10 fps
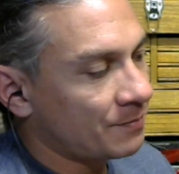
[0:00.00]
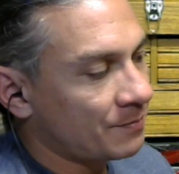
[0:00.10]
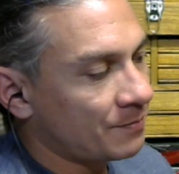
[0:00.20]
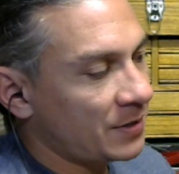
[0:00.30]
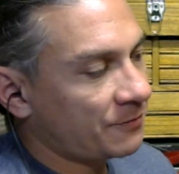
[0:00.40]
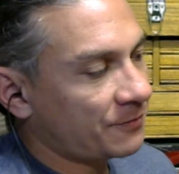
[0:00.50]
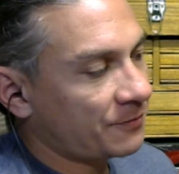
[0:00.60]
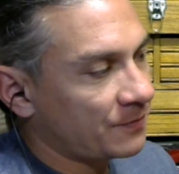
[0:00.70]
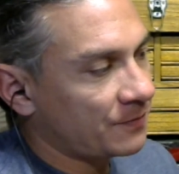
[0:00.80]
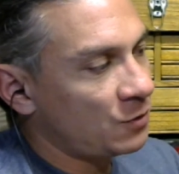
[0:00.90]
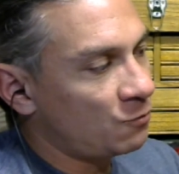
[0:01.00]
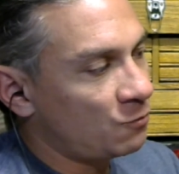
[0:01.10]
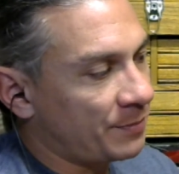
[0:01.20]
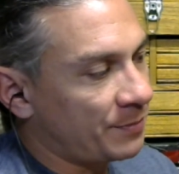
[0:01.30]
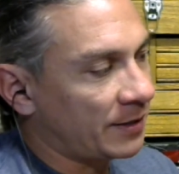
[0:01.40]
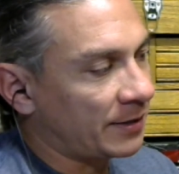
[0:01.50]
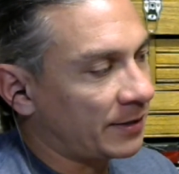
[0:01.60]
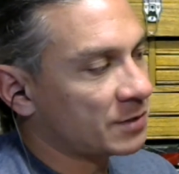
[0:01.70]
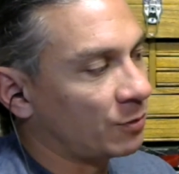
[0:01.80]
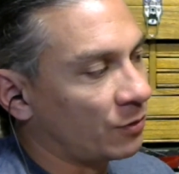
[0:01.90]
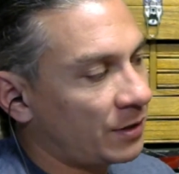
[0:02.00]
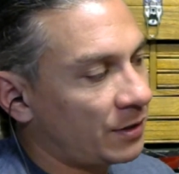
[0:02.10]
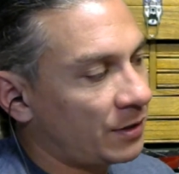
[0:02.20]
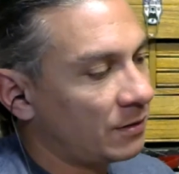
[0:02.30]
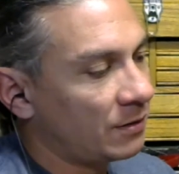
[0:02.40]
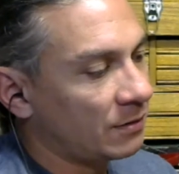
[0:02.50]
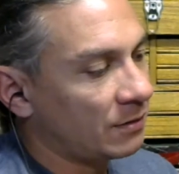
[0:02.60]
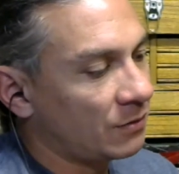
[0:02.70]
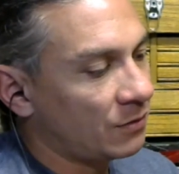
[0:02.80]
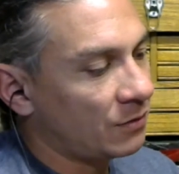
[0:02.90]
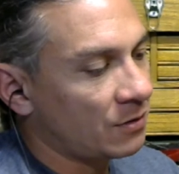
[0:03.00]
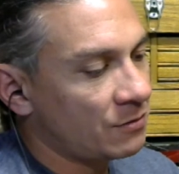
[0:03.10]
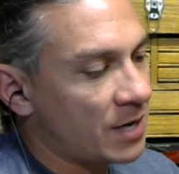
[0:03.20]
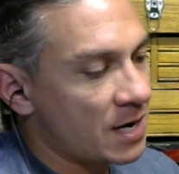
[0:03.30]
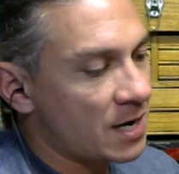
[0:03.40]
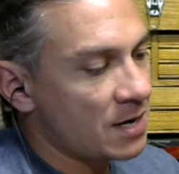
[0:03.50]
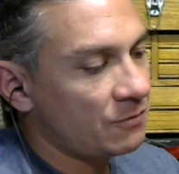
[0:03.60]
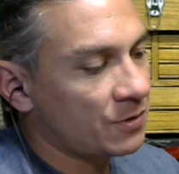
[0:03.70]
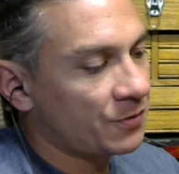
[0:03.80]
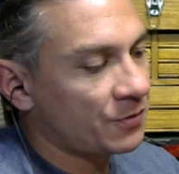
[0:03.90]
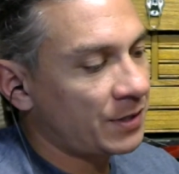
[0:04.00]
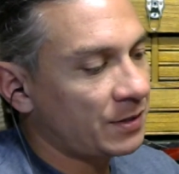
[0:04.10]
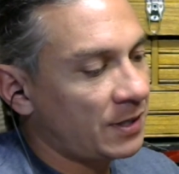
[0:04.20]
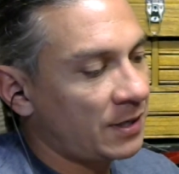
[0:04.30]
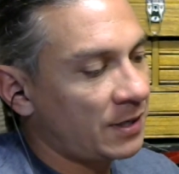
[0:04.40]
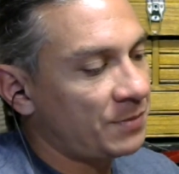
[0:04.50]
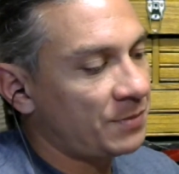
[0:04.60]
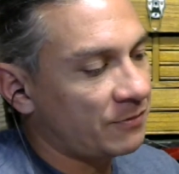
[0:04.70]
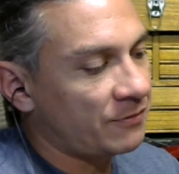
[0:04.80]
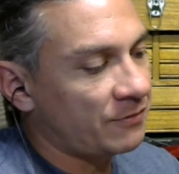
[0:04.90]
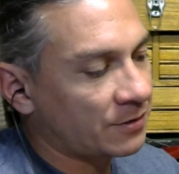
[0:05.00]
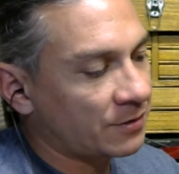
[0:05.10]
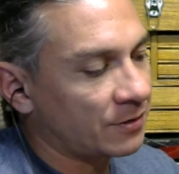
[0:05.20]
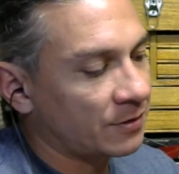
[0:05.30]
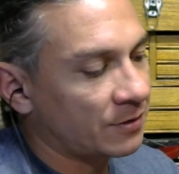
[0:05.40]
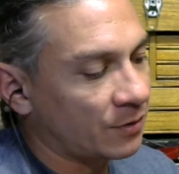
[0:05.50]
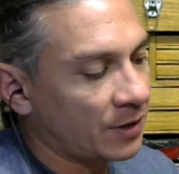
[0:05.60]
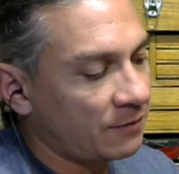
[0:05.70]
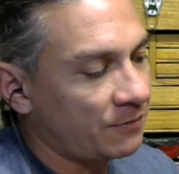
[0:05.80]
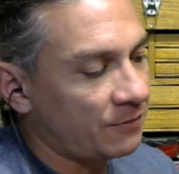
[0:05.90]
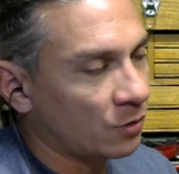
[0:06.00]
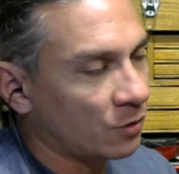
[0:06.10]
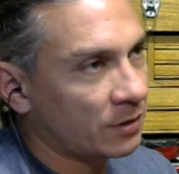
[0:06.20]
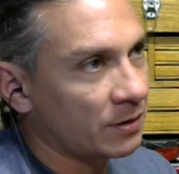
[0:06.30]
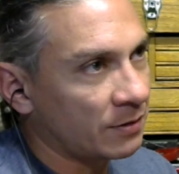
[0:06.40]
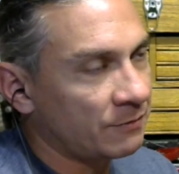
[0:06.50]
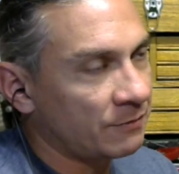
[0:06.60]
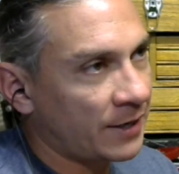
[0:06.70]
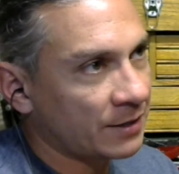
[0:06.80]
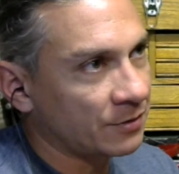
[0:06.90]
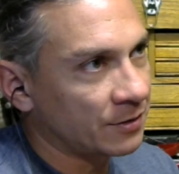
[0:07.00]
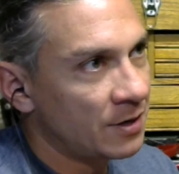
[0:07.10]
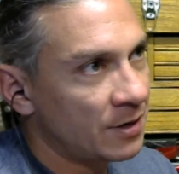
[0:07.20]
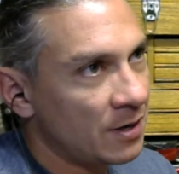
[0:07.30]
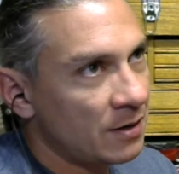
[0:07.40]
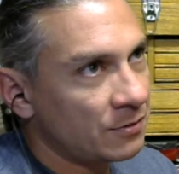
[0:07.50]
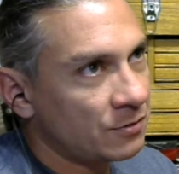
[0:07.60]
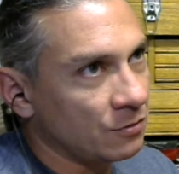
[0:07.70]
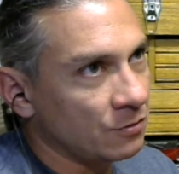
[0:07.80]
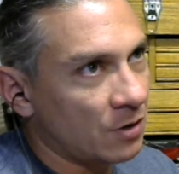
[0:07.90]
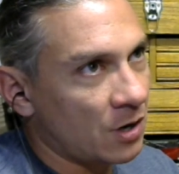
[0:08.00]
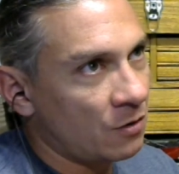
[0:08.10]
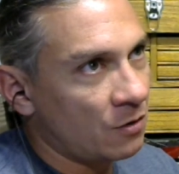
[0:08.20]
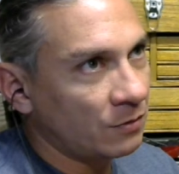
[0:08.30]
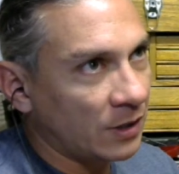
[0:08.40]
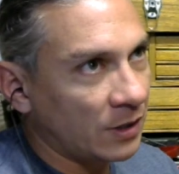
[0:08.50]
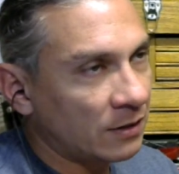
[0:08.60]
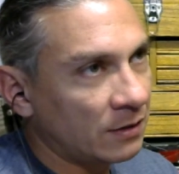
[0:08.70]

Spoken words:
if you were being exploited, okay, well then give me a vector, or give the worker a vector to owning